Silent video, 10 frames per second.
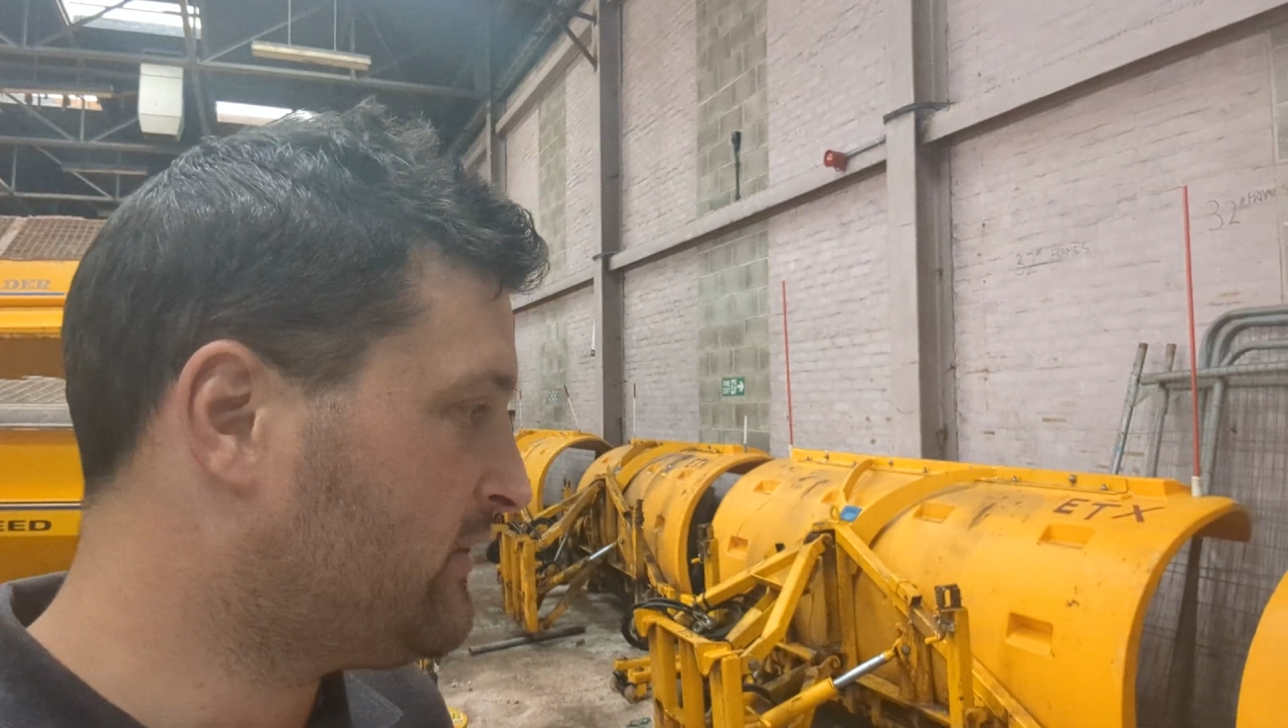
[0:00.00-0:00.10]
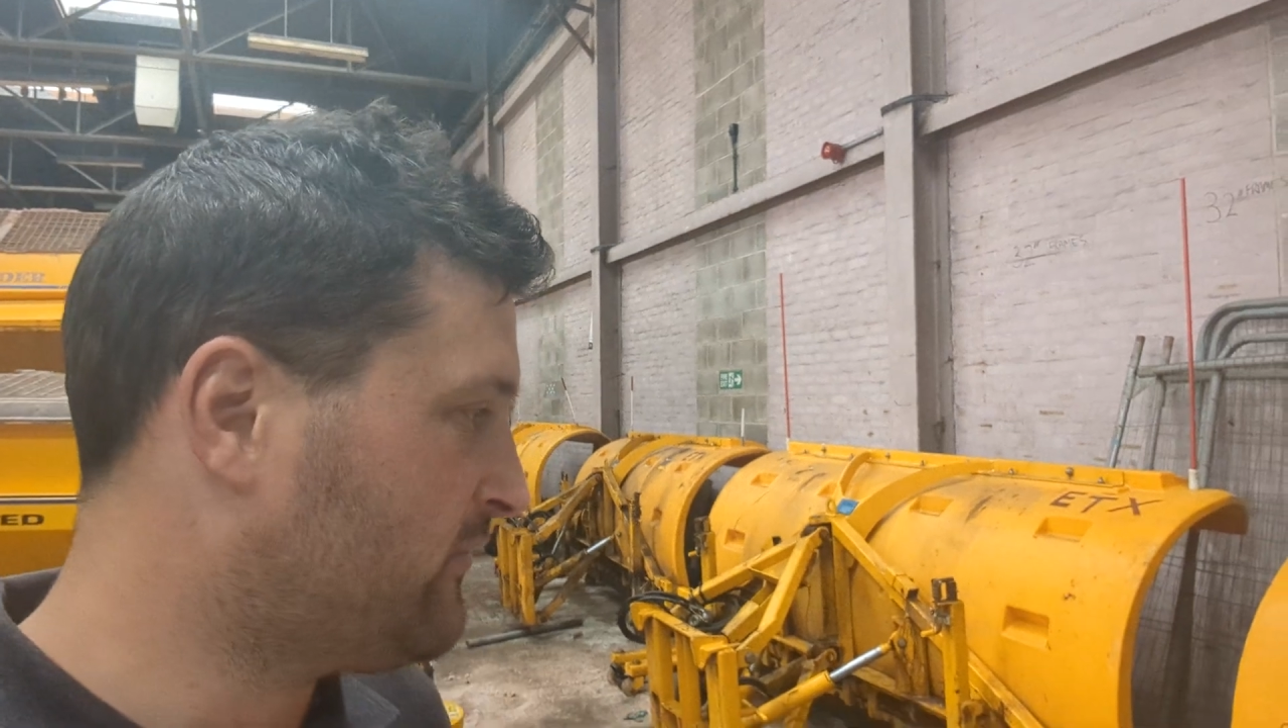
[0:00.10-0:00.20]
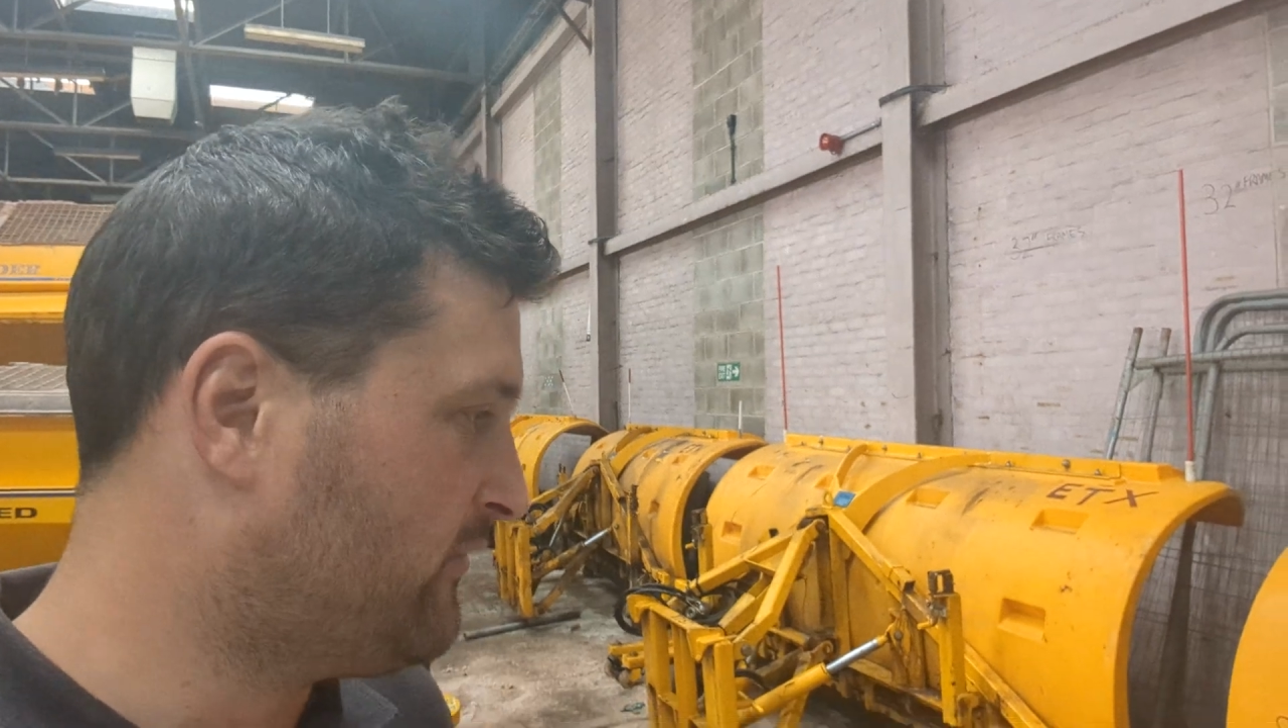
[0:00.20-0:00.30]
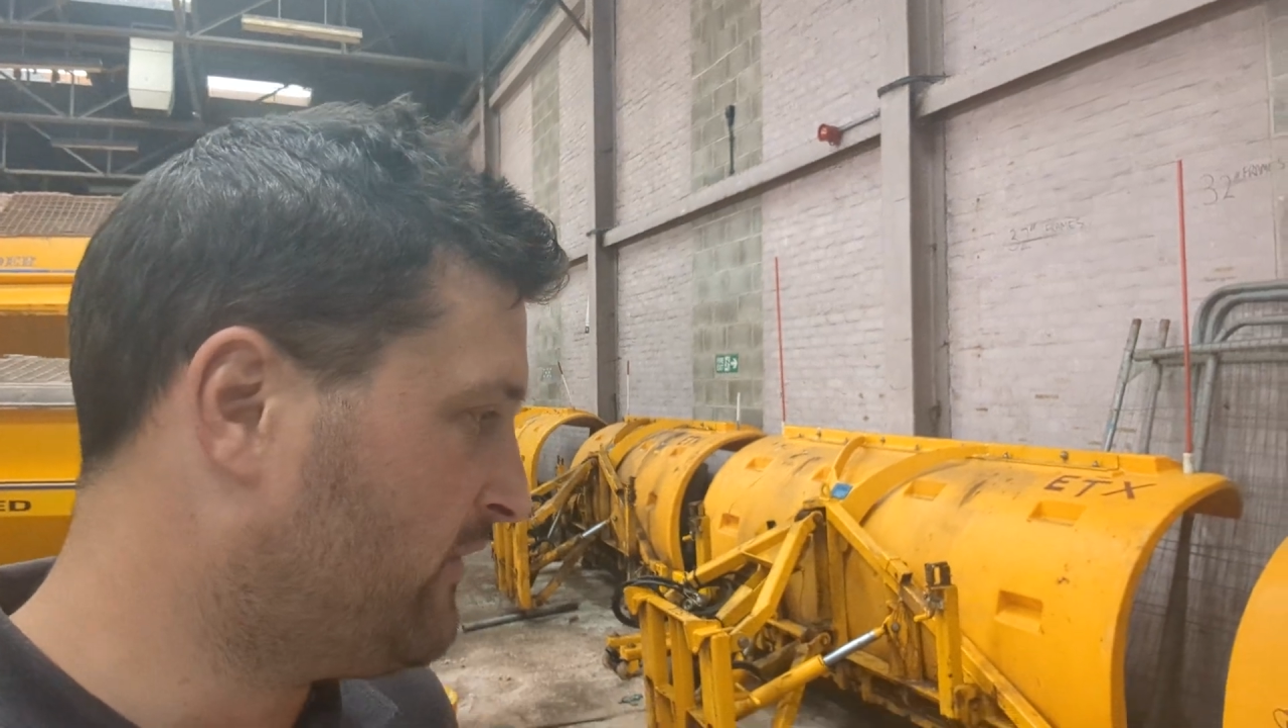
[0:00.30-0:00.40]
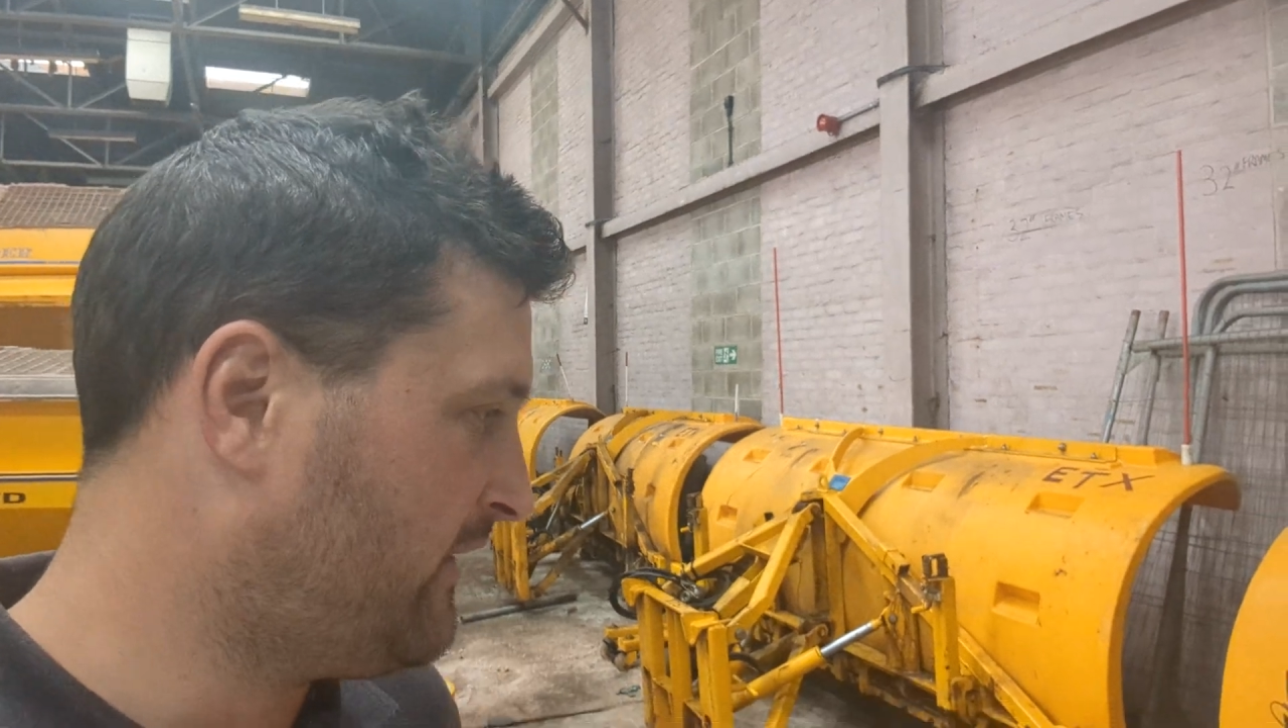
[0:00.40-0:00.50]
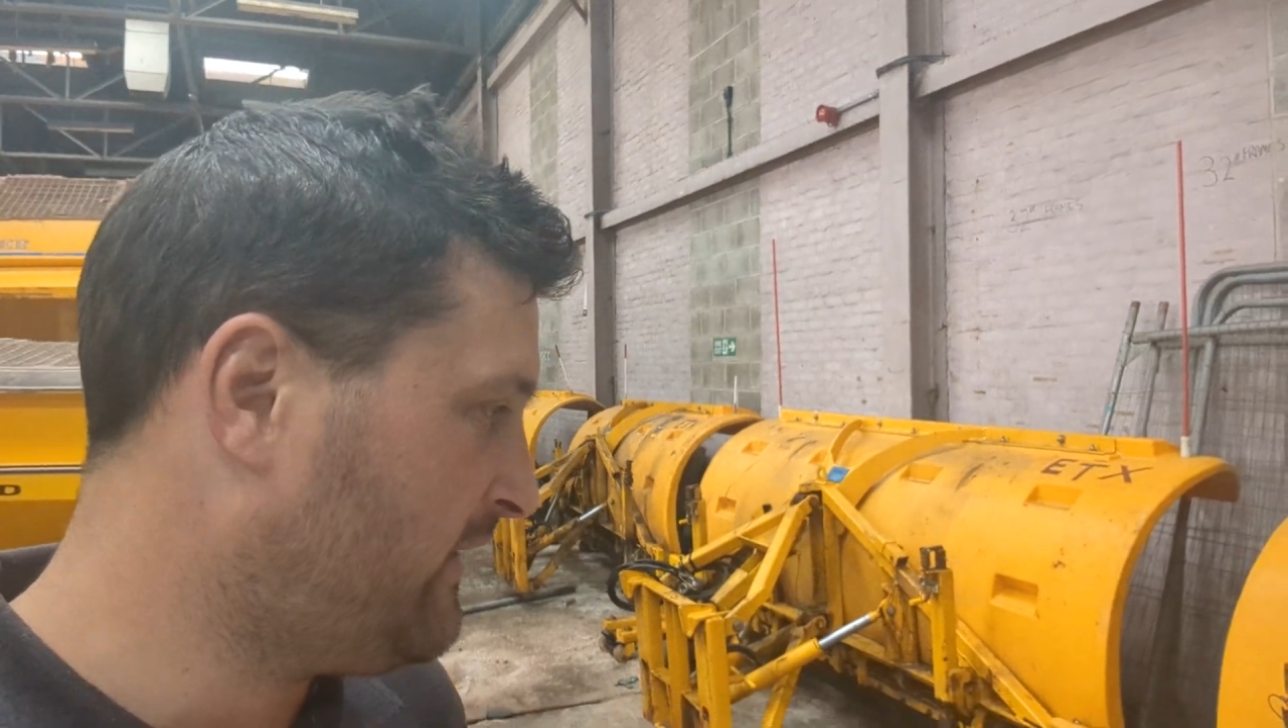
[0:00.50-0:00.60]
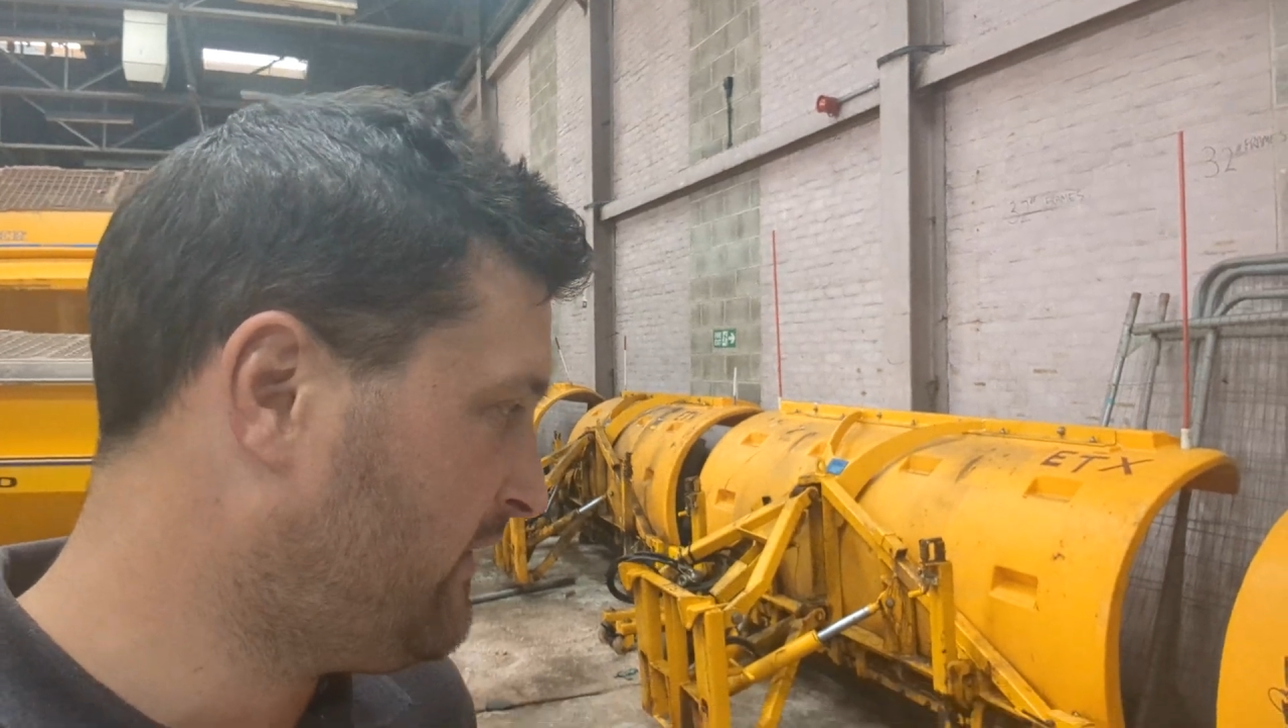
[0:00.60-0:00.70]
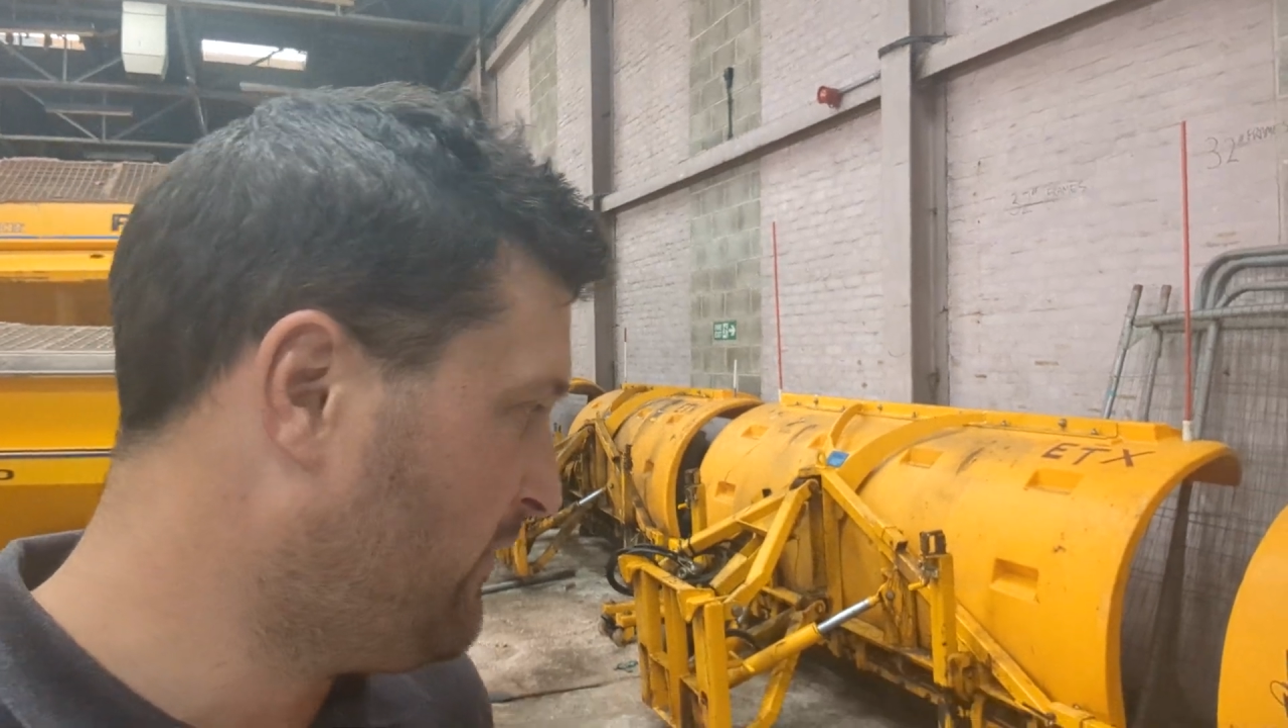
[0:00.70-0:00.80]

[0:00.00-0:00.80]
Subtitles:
corner